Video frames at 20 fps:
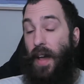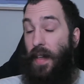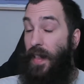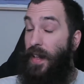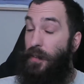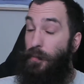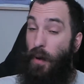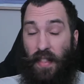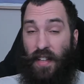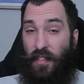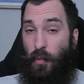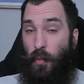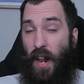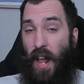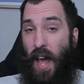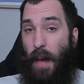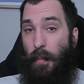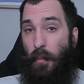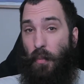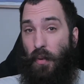And I bet that's
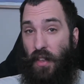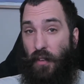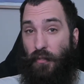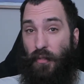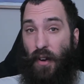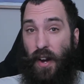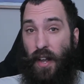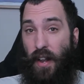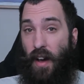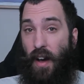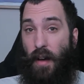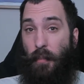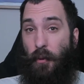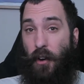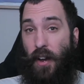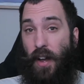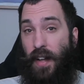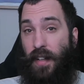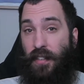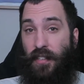what happened with the fucking
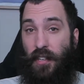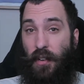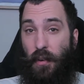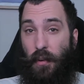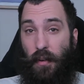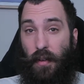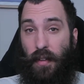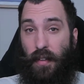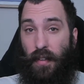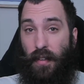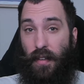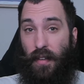Hummer guy too.